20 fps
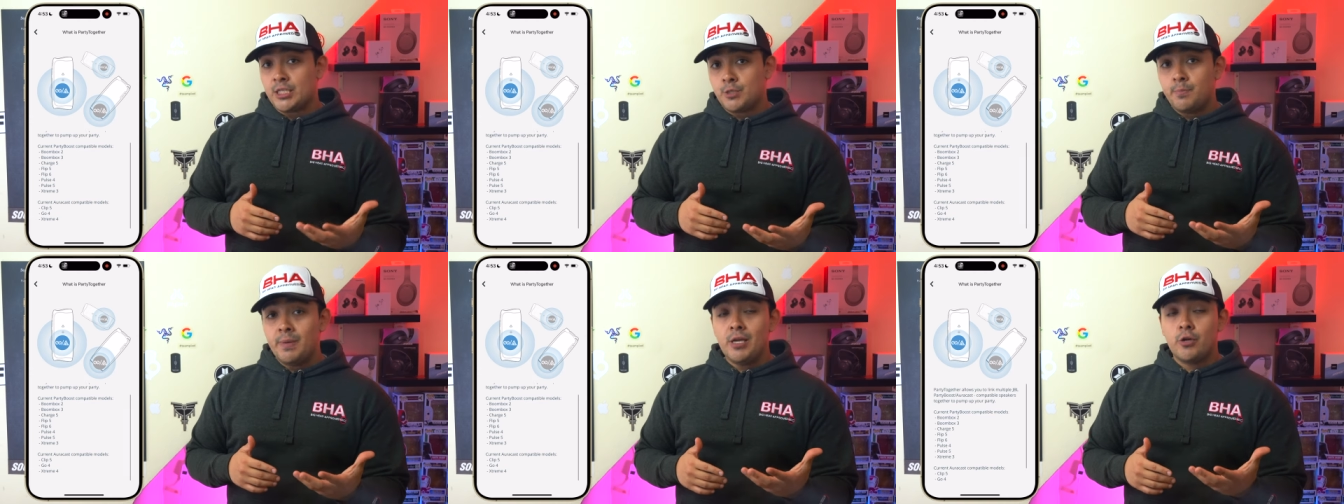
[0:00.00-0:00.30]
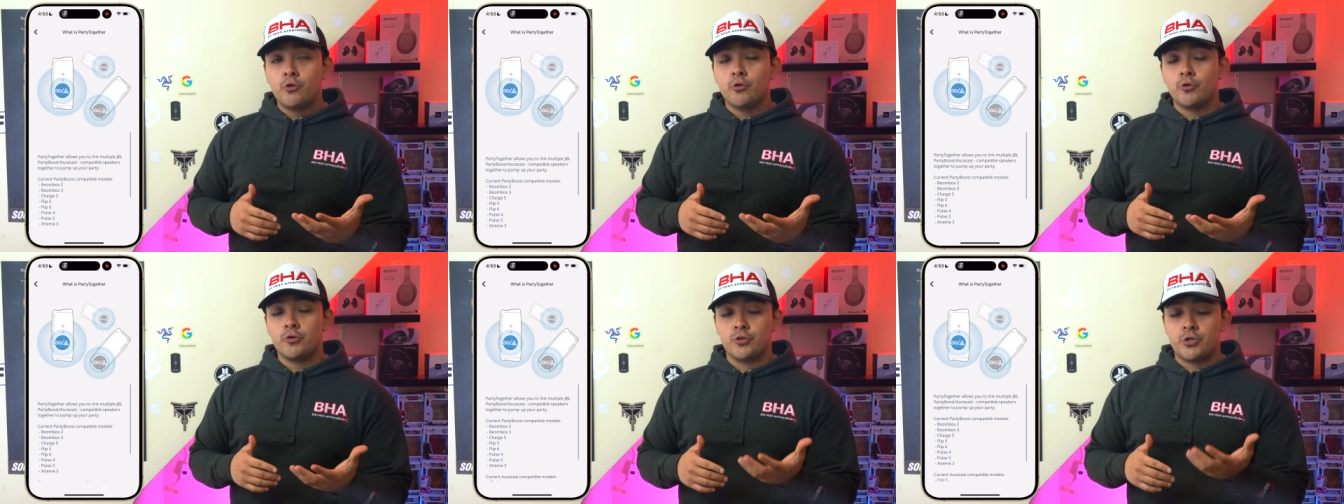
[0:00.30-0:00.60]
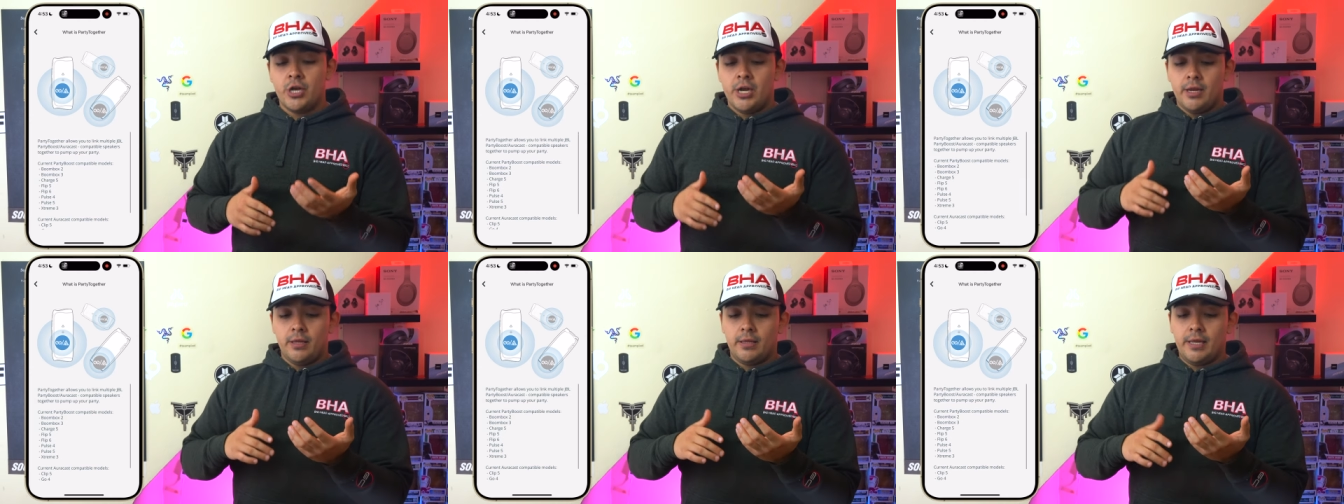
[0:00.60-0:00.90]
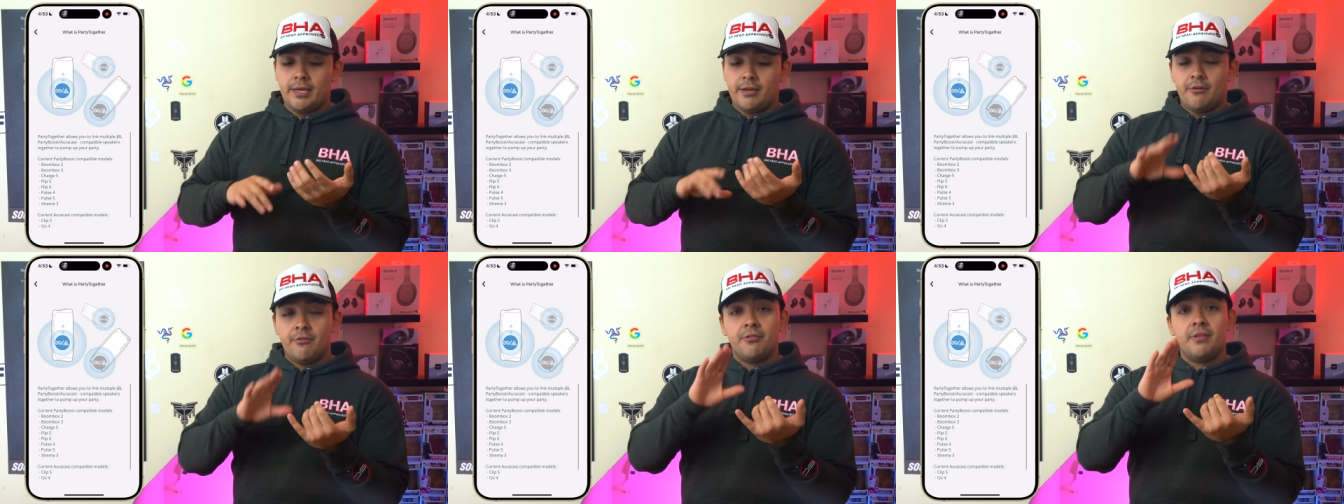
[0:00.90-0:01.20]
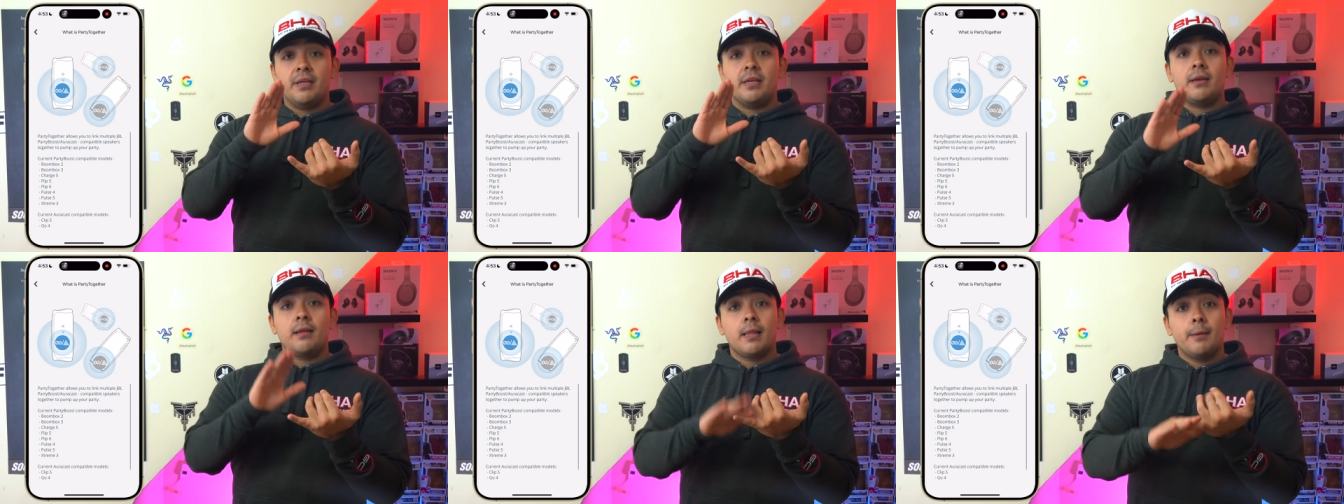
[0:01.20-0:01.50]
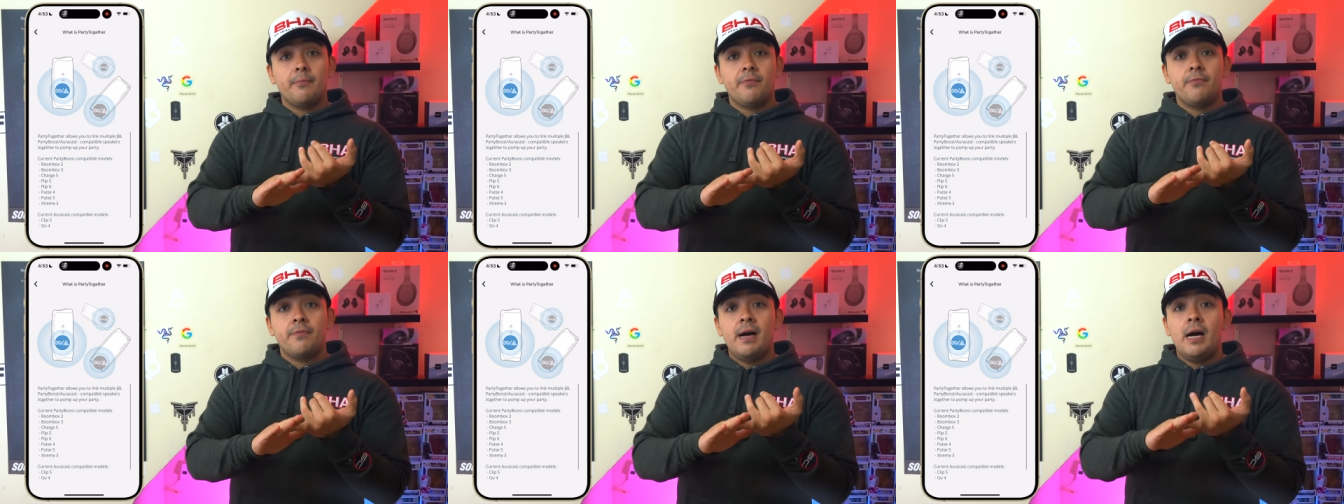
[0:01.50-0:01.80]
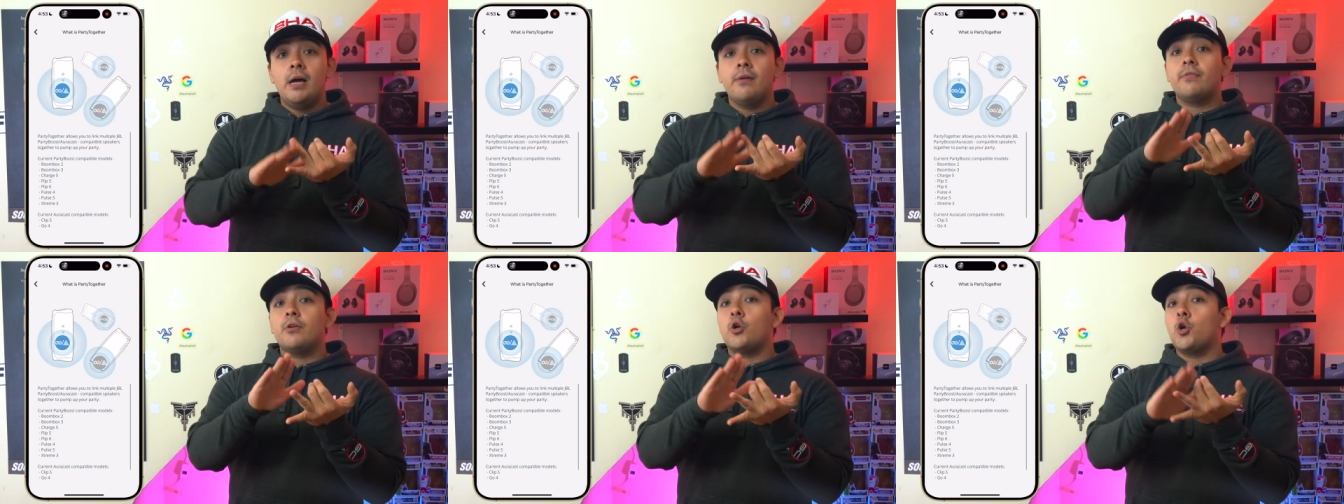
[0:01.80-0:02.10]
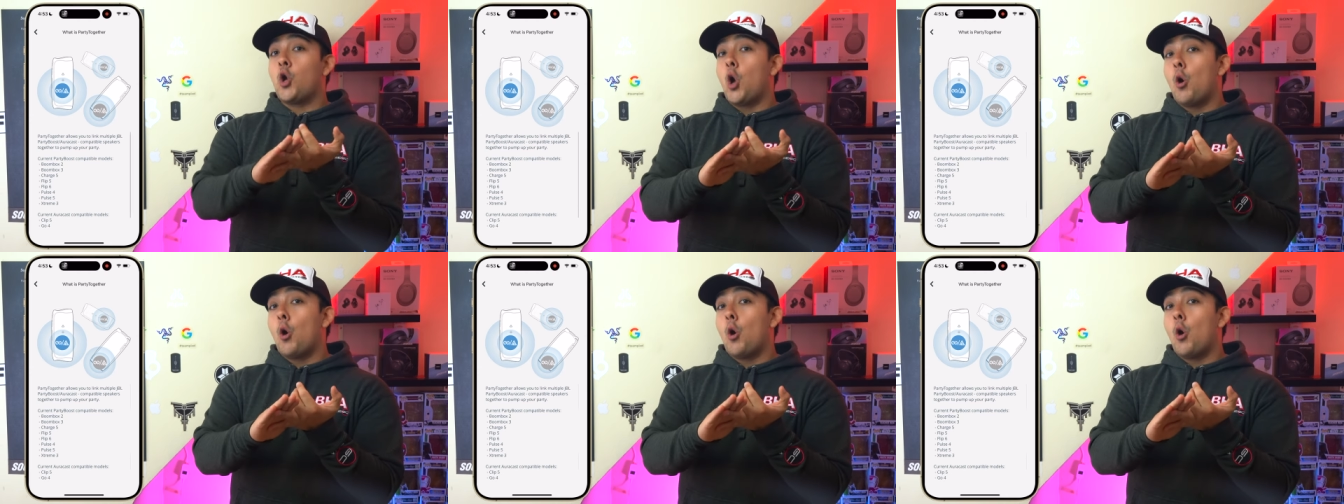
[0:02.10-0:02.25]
speakers like the Clip 5,